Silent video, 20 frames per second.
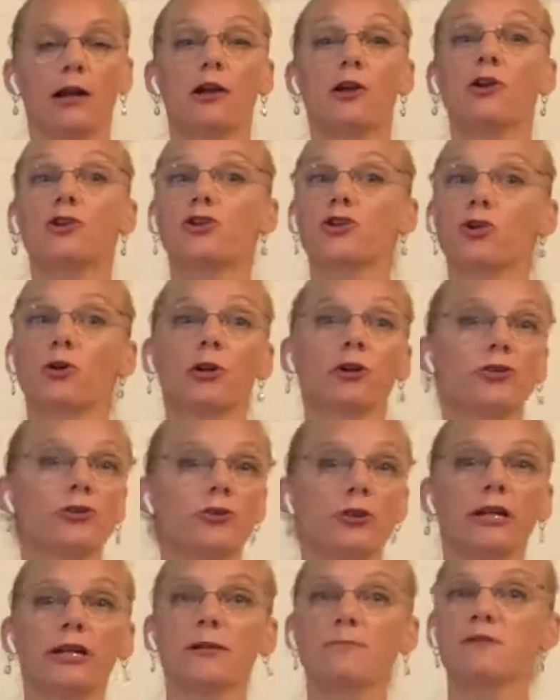Short
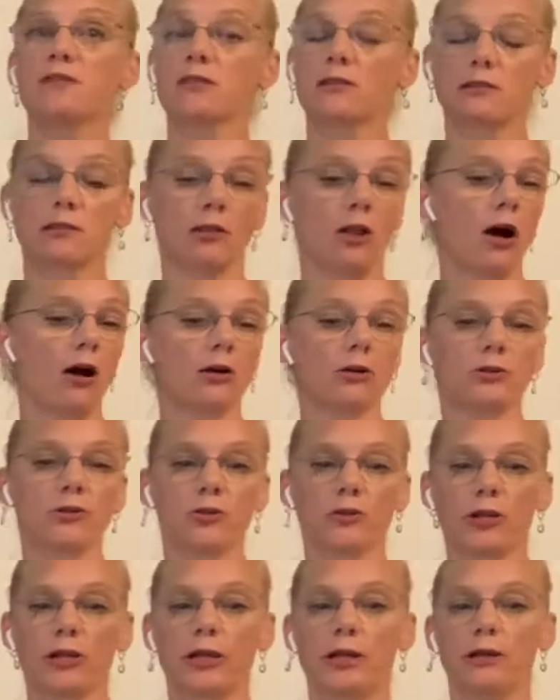trips, long
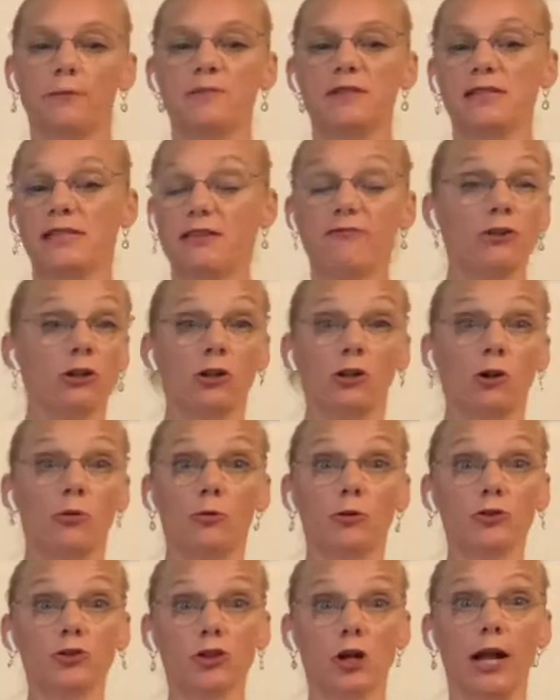trips, even
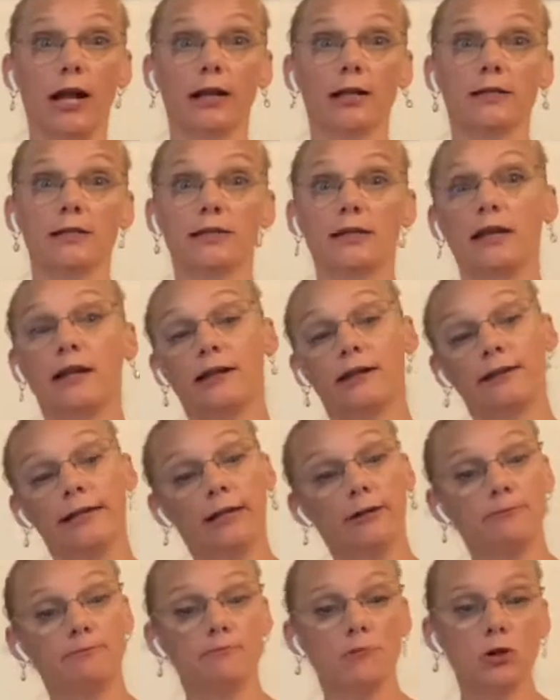global treks.
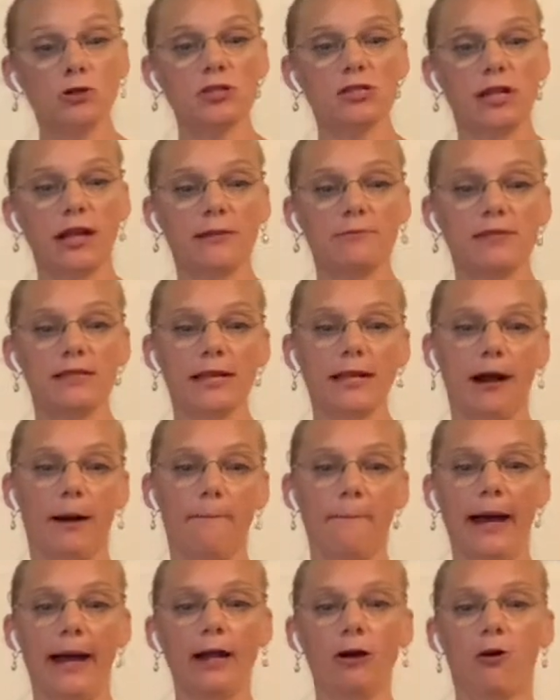Now, most times they come
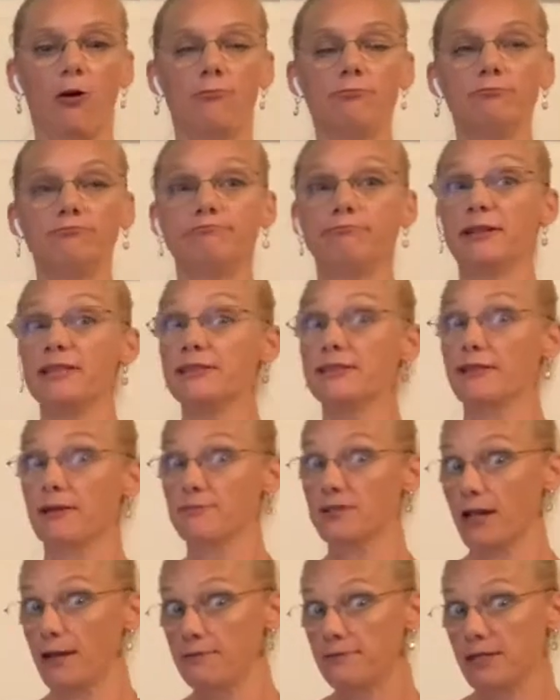back home, but
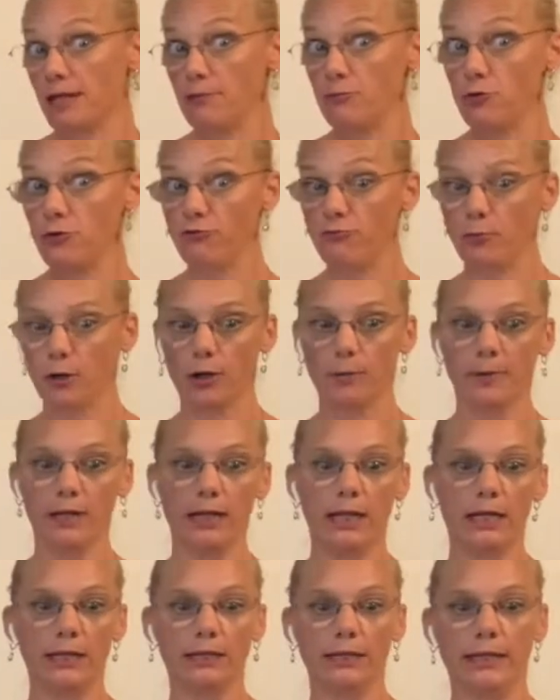sometimes they move
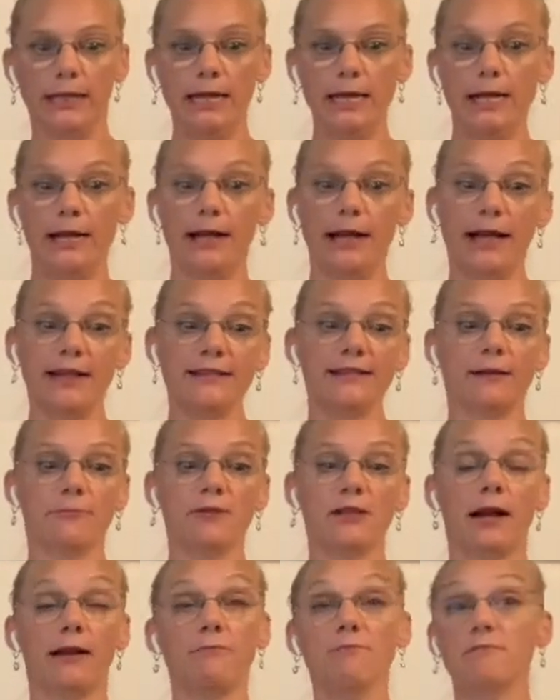permanently, and sometimes